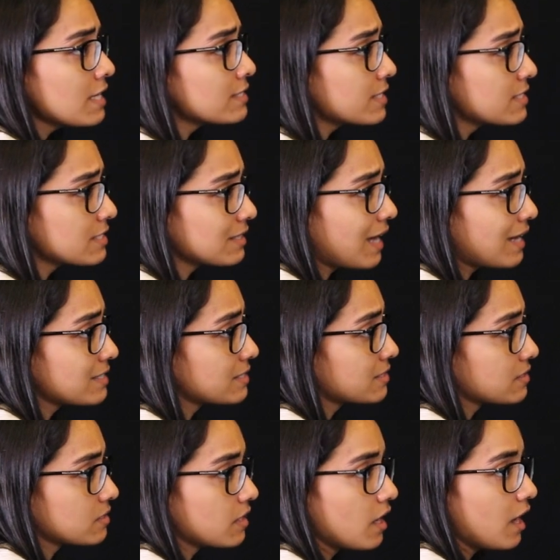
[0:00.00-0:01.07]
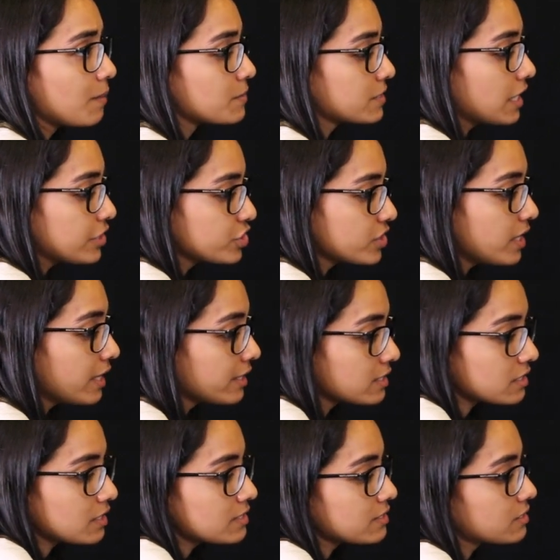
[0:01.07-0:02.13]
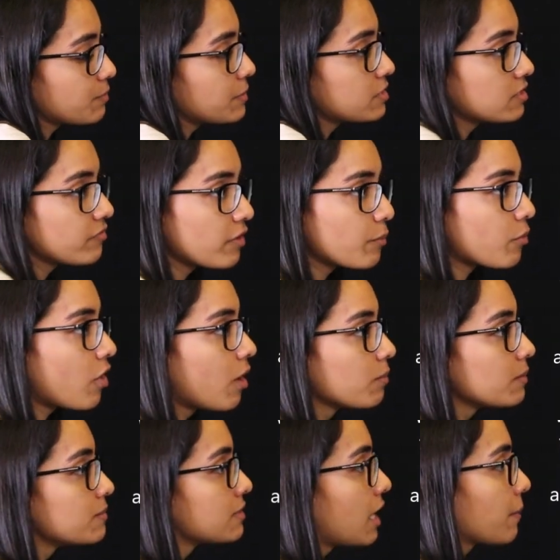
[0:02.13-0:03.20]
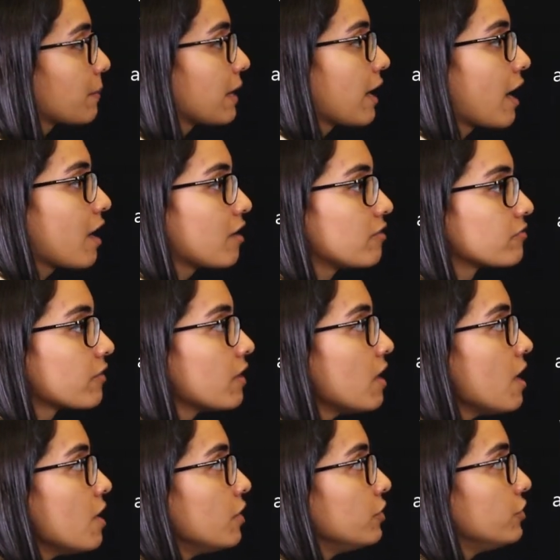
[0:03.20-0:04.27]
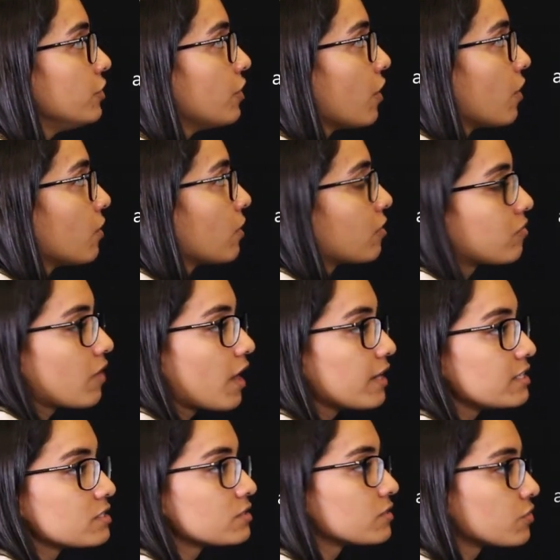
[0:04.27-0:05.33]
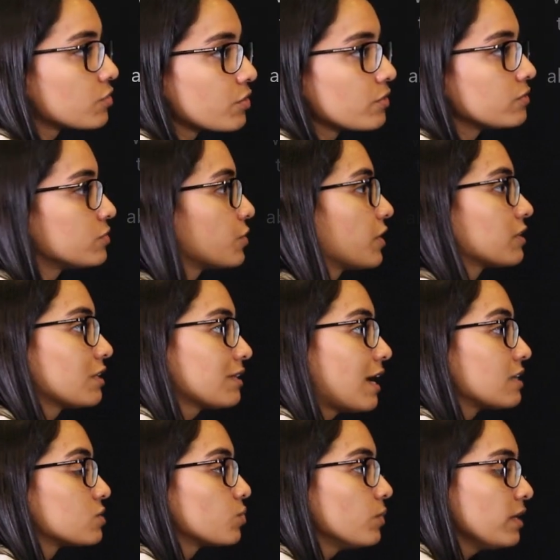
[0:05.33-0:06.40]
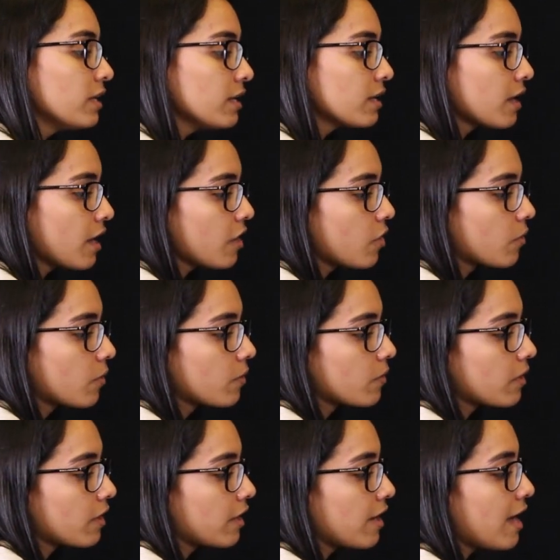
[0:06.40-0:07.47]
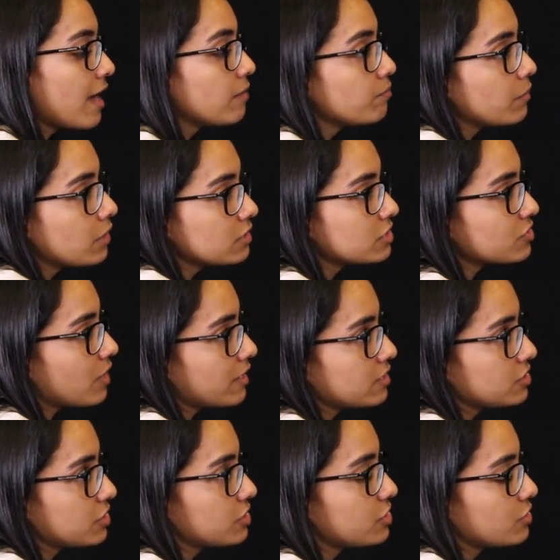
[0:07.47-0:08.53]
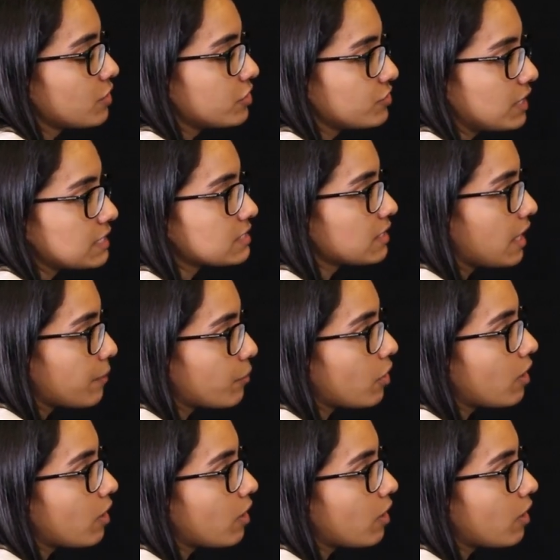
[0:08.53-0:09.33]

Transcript: since last um, session and discuss specific problems that may have you know arise through, during the last week or and build strategies to address that